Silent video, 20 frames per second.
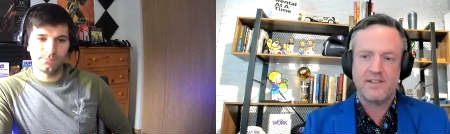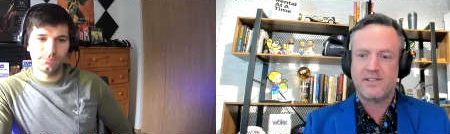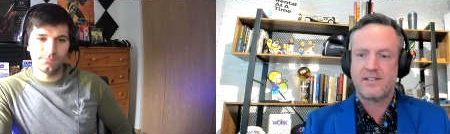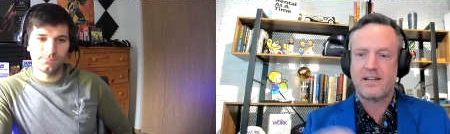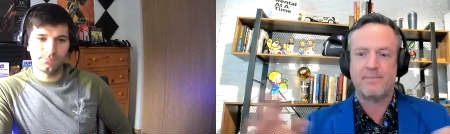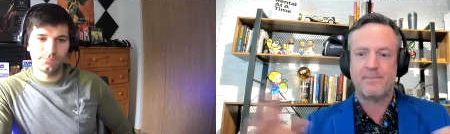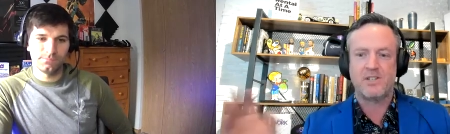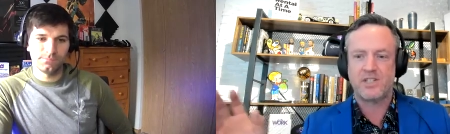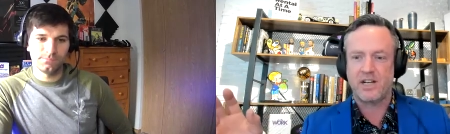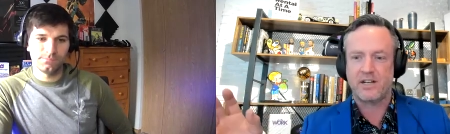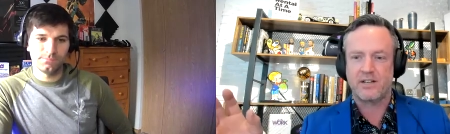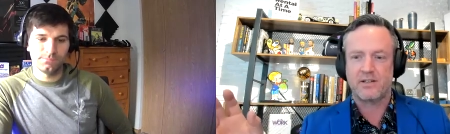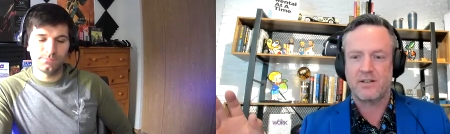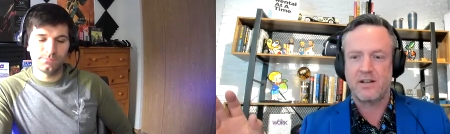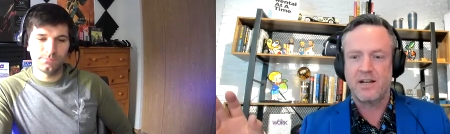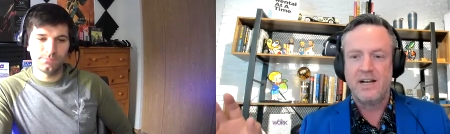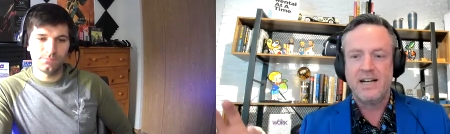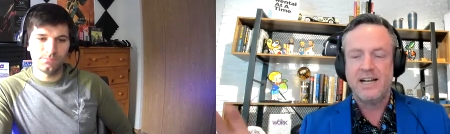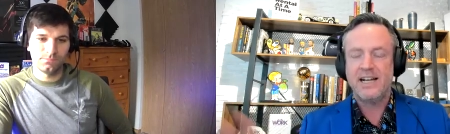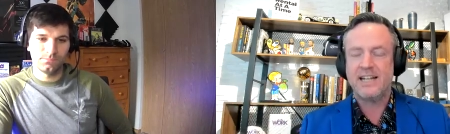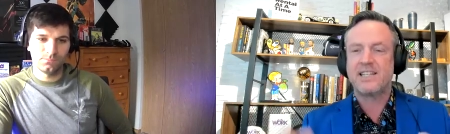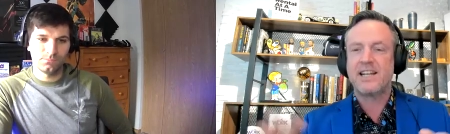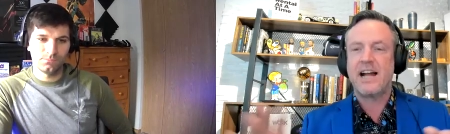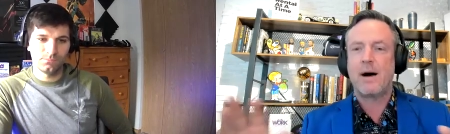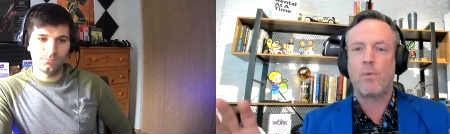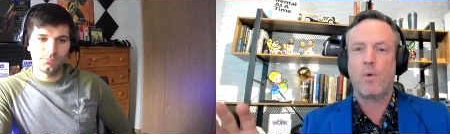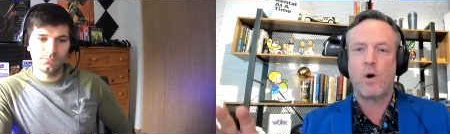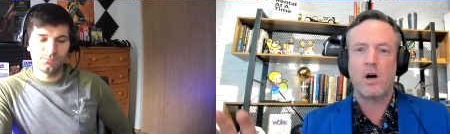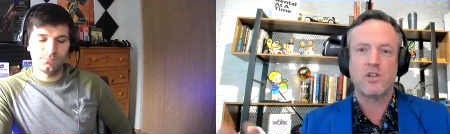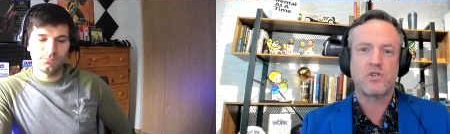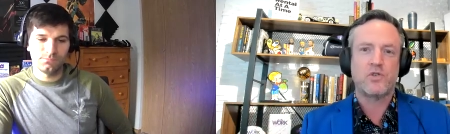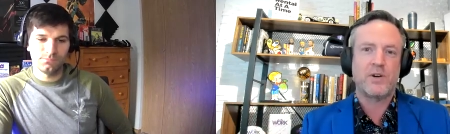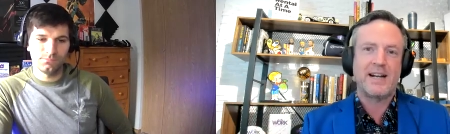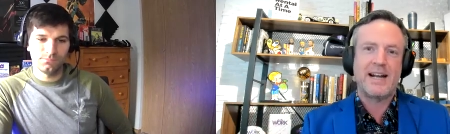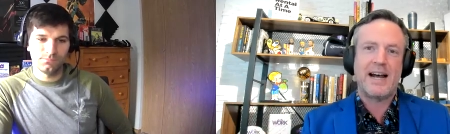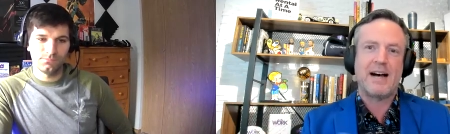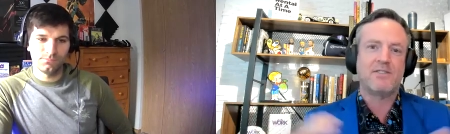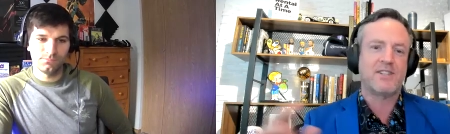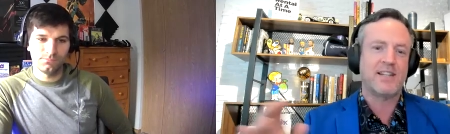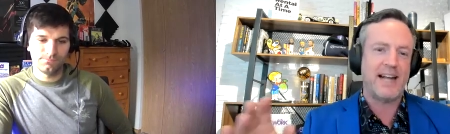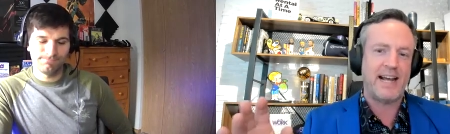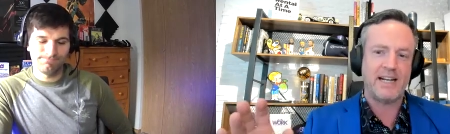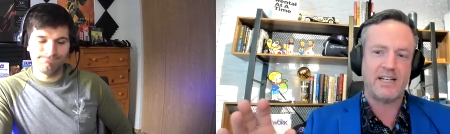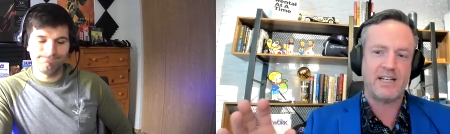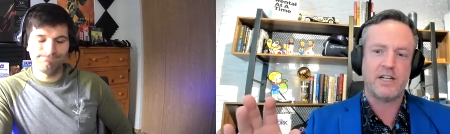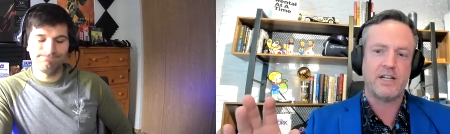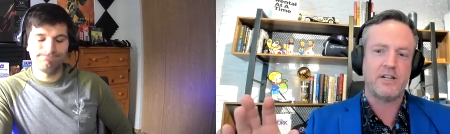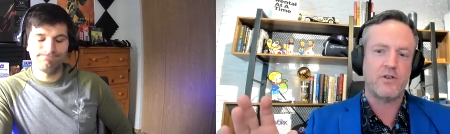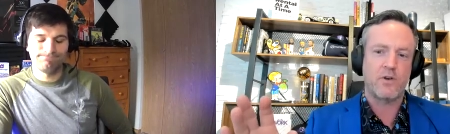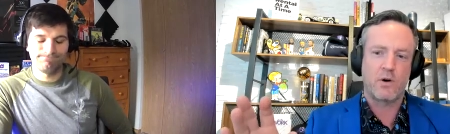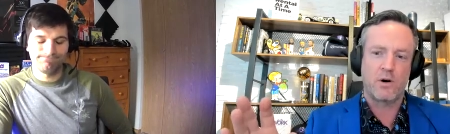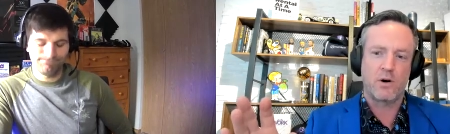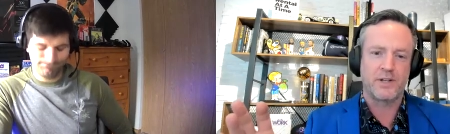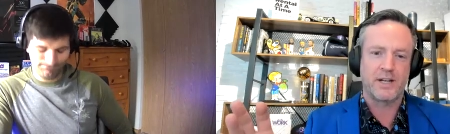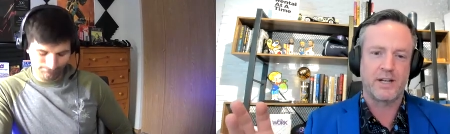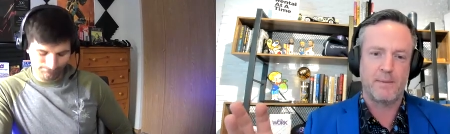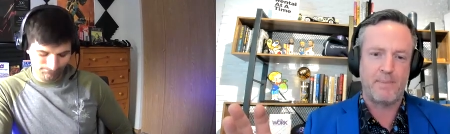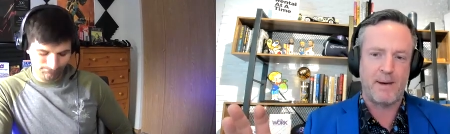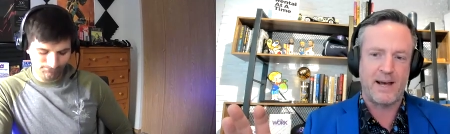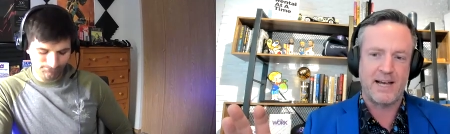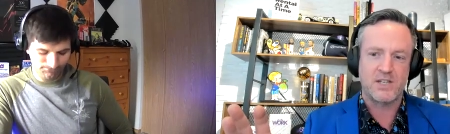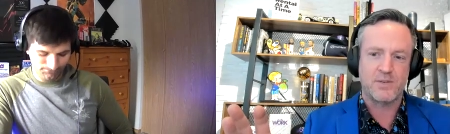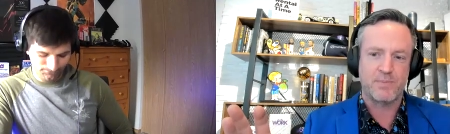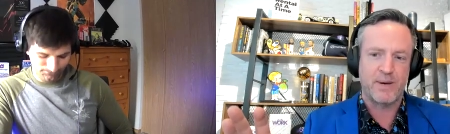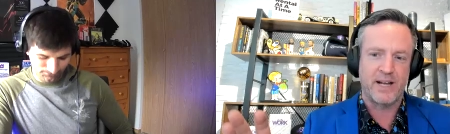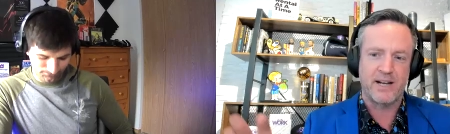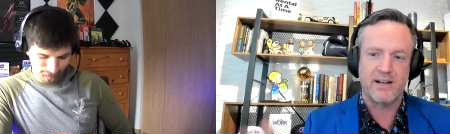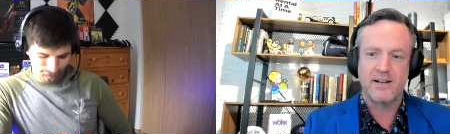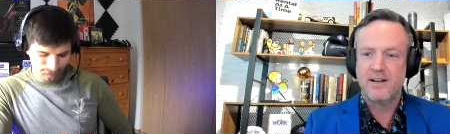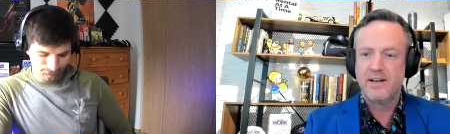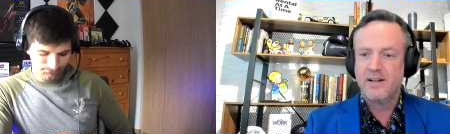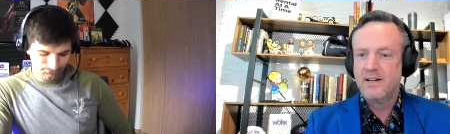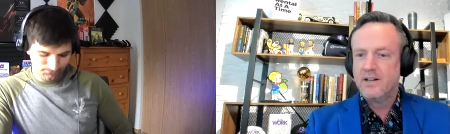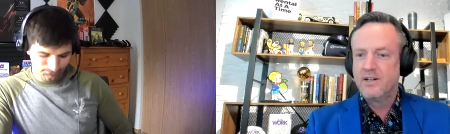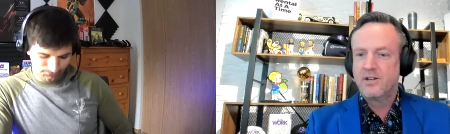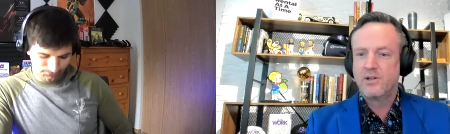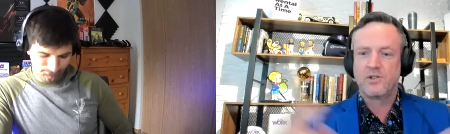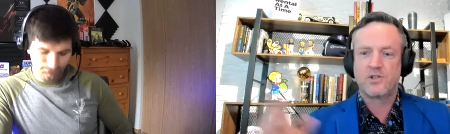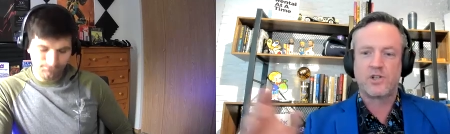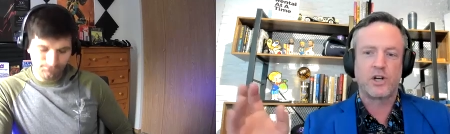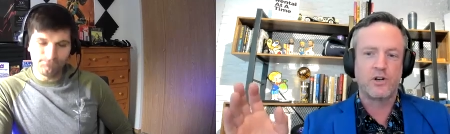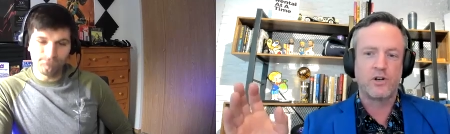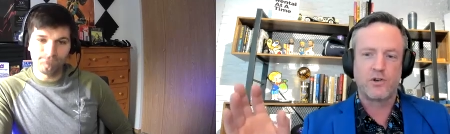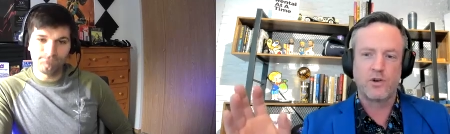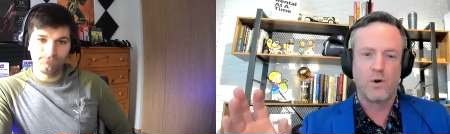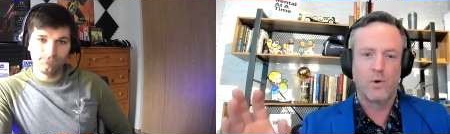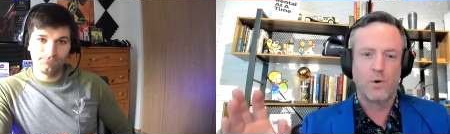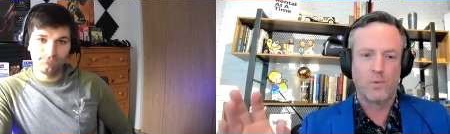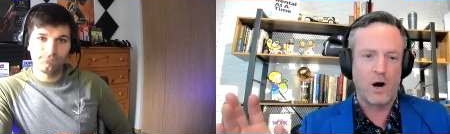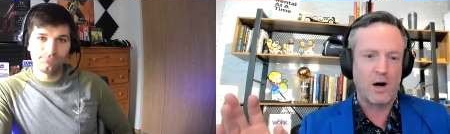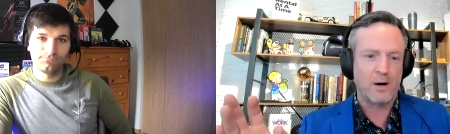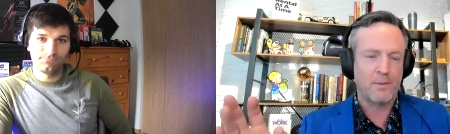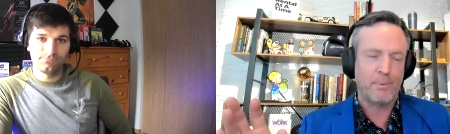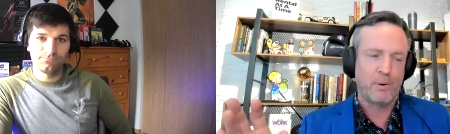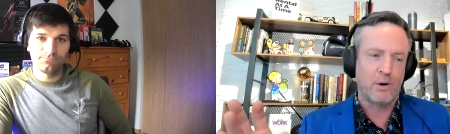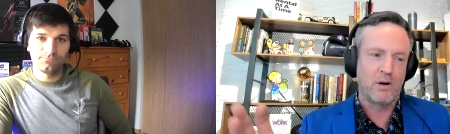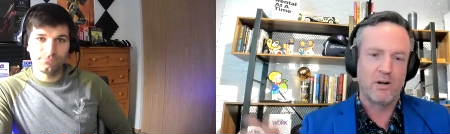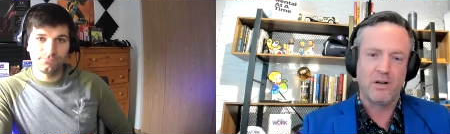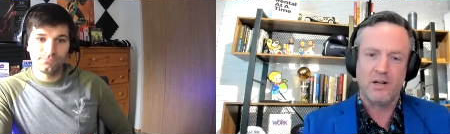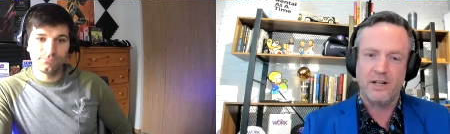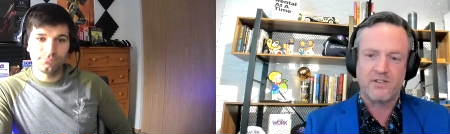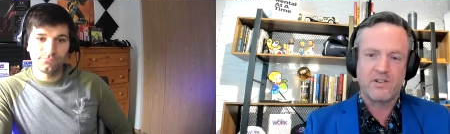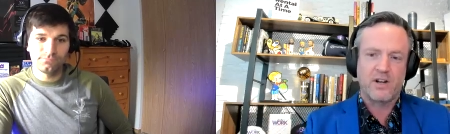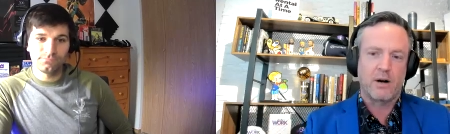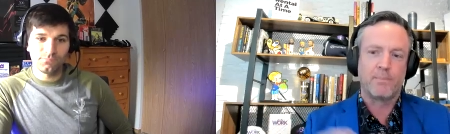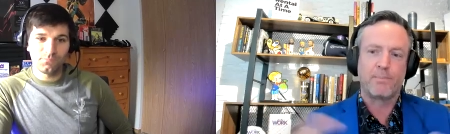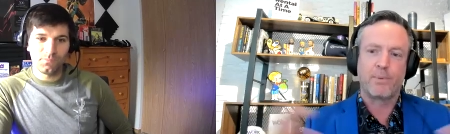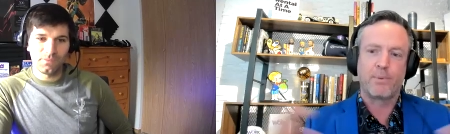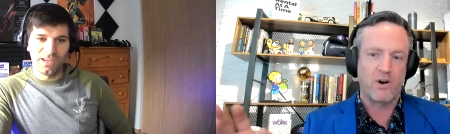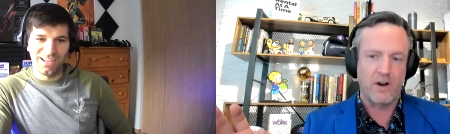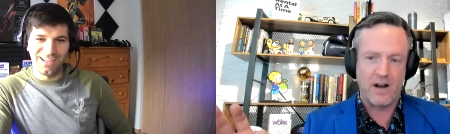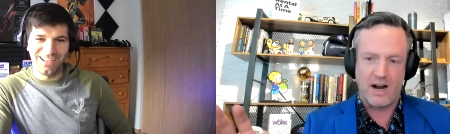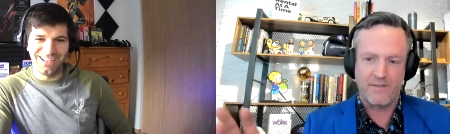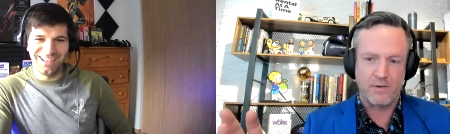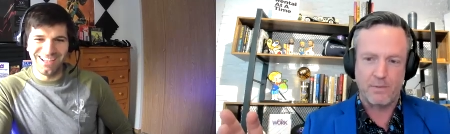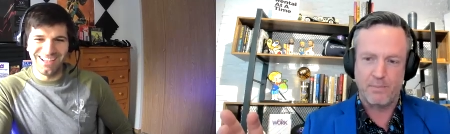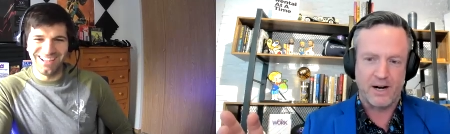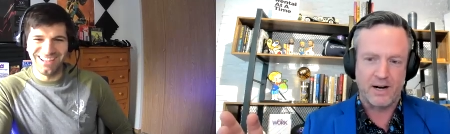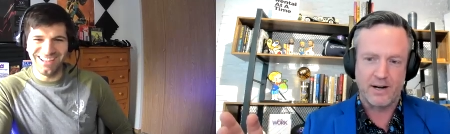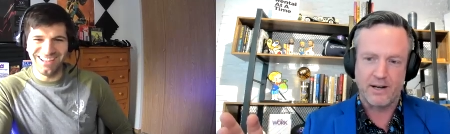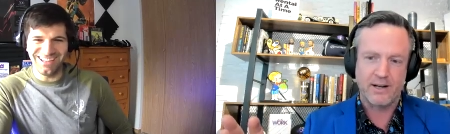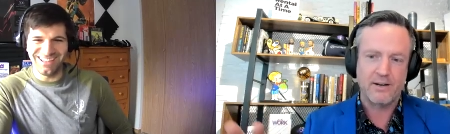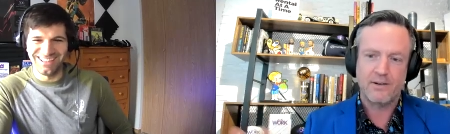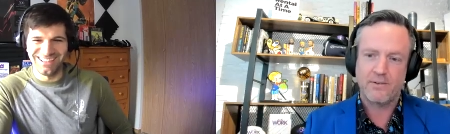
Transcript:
Speaker 1: This time it's just, it's not Wall Street. Now it's an 18 year old in a basement who's going to do a rug pull. It's going to burn everybody,